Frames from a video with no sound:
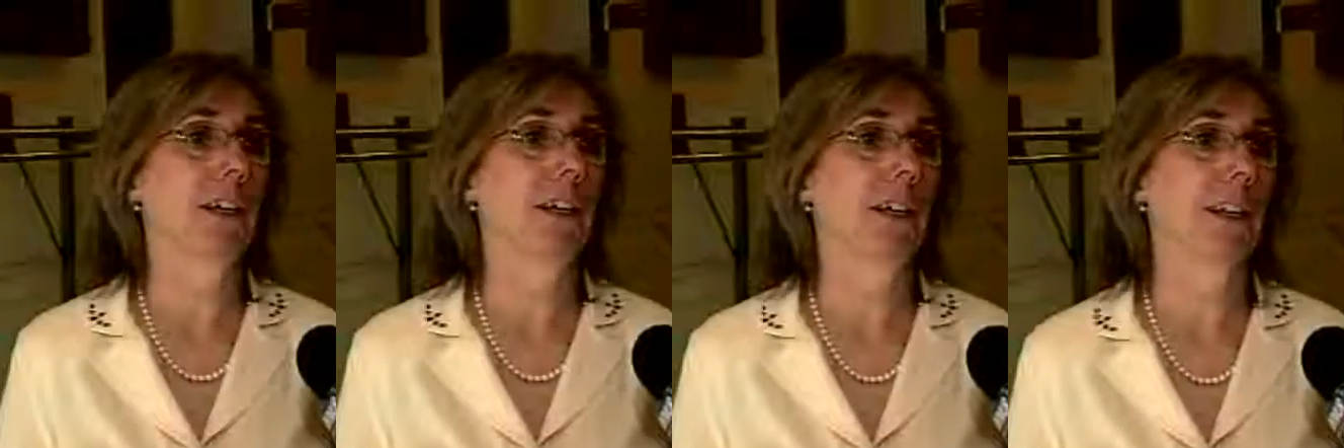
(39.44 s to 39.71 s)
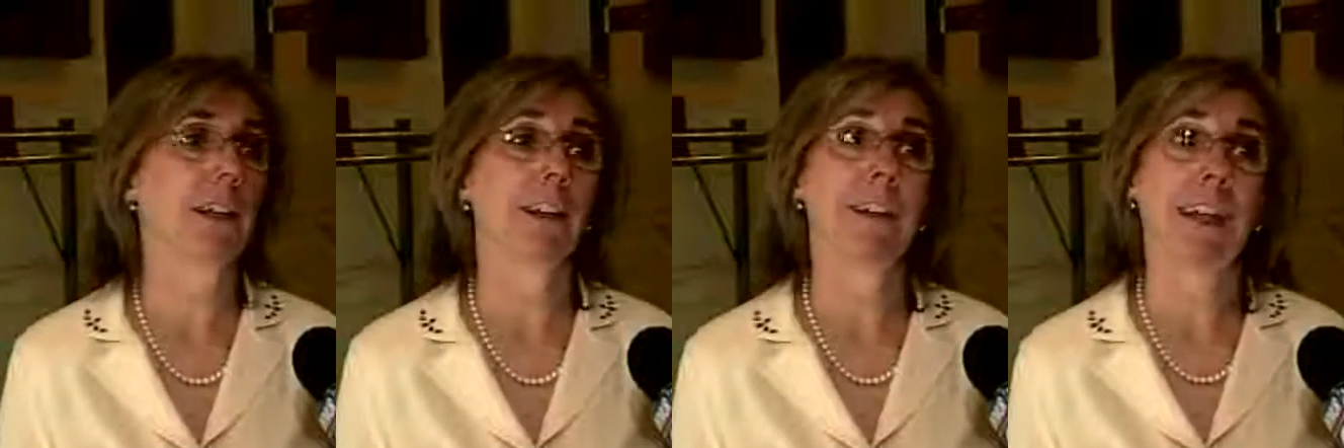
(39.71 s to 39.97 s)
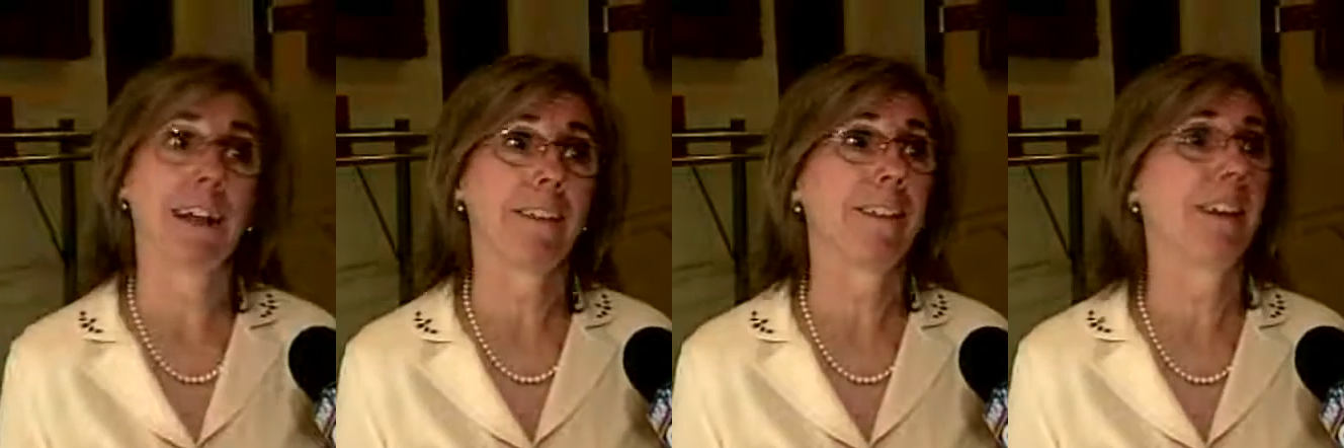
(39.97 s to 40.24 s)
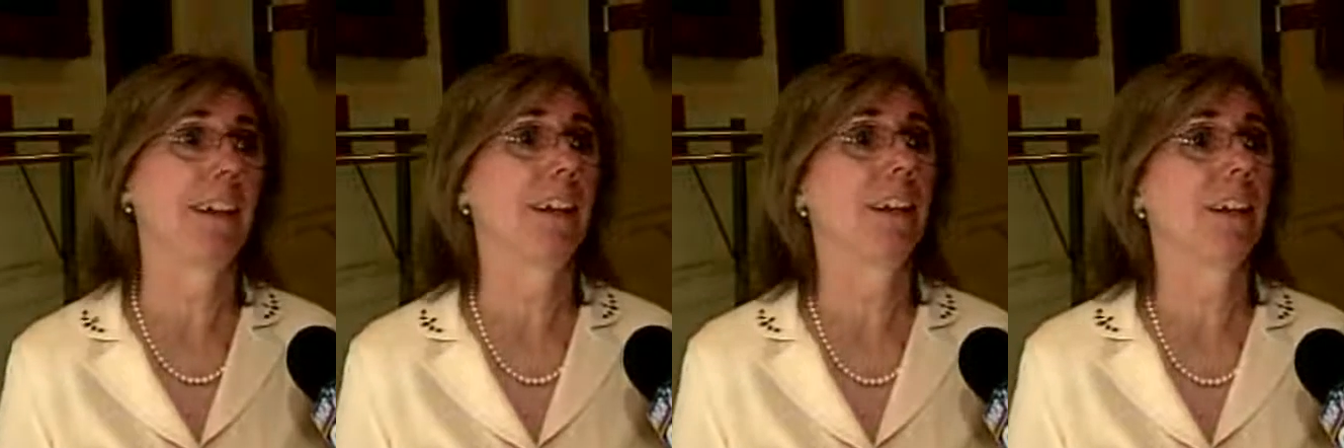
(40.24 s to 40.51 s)
a
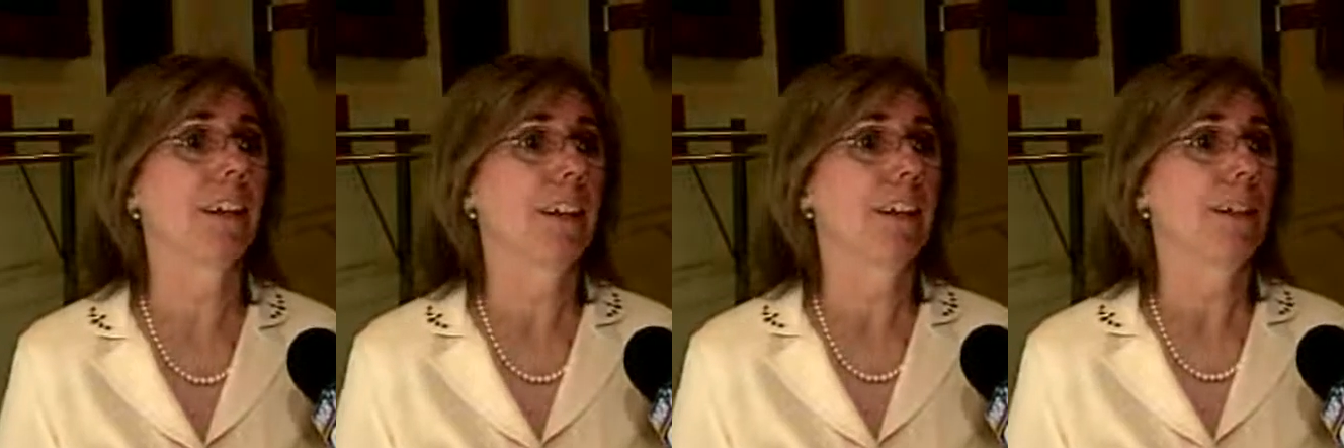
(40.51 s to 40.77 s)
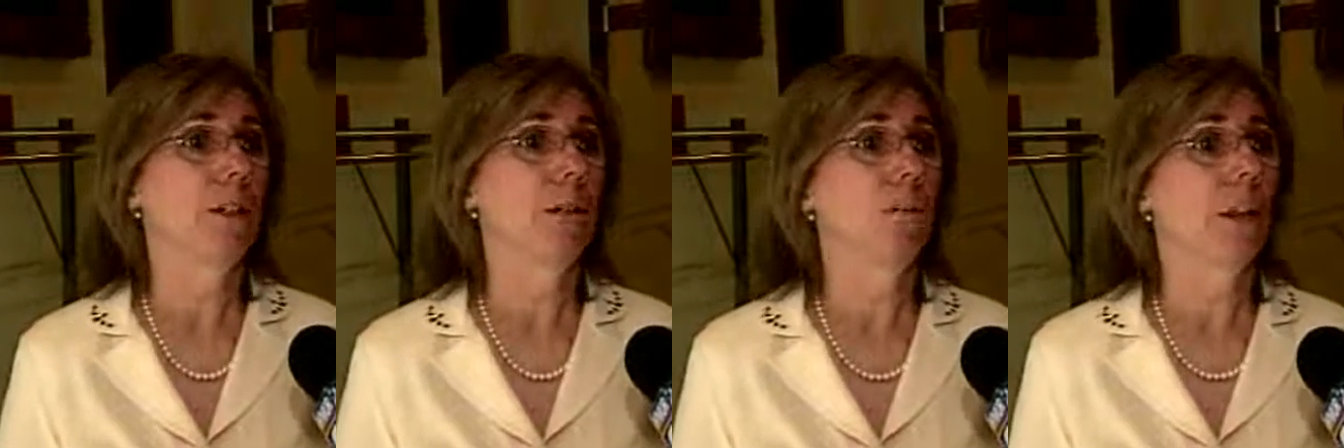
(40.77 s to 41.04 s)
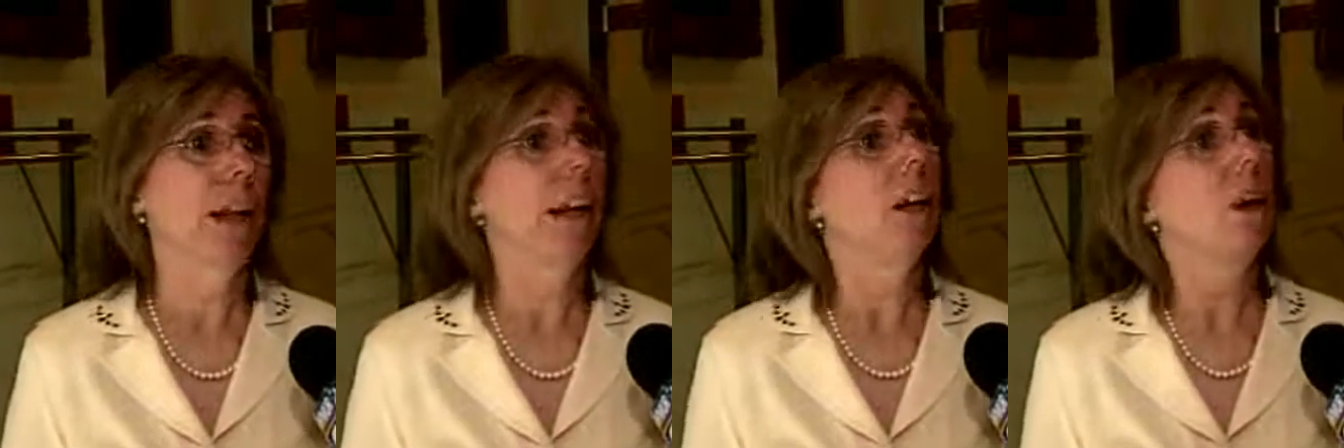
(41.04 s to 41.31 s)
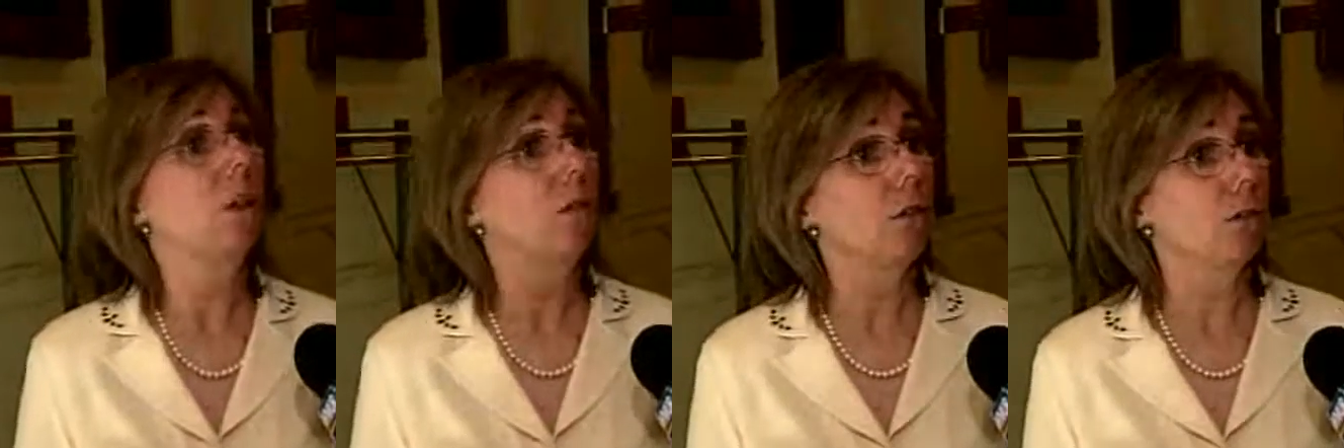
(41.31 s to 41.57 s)
lengthy debate
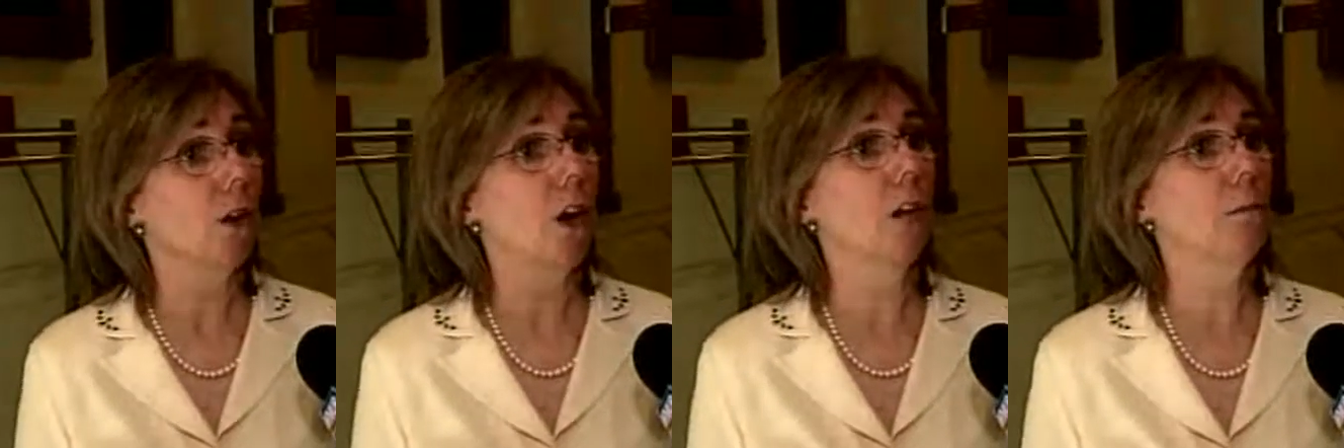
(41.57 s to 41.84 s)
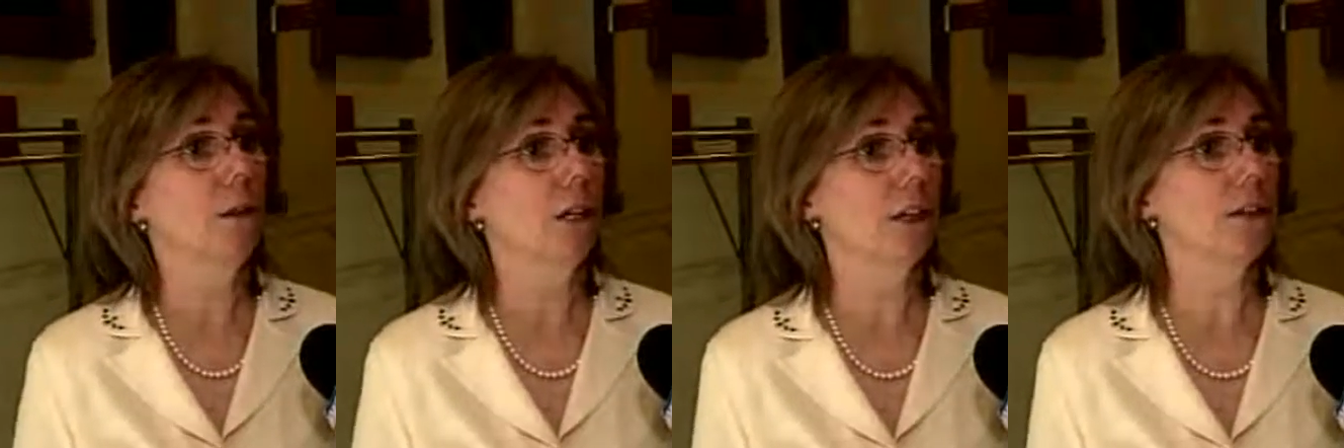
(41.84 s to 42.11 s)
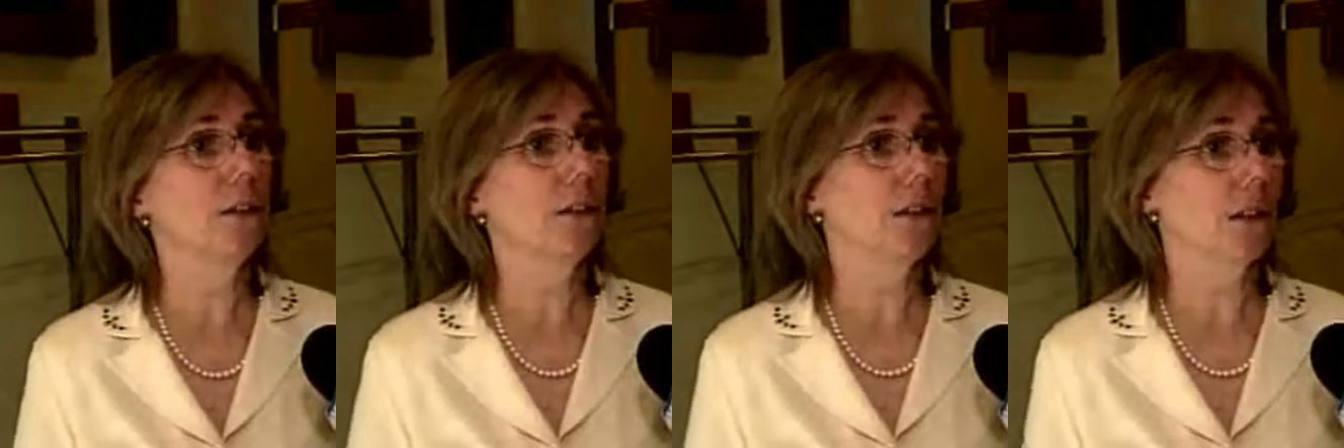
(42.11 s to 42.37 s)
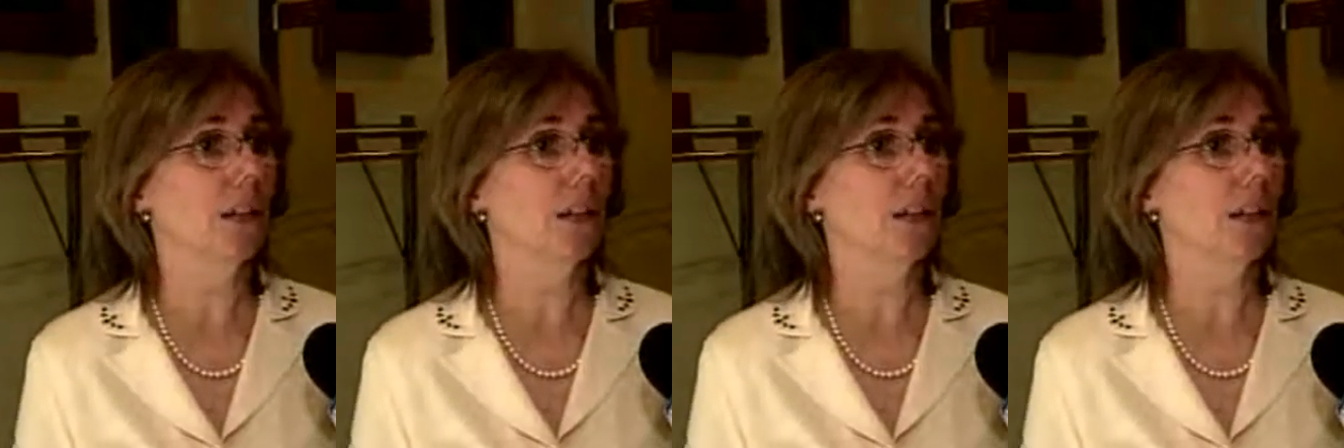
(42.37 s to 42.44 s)
overall because there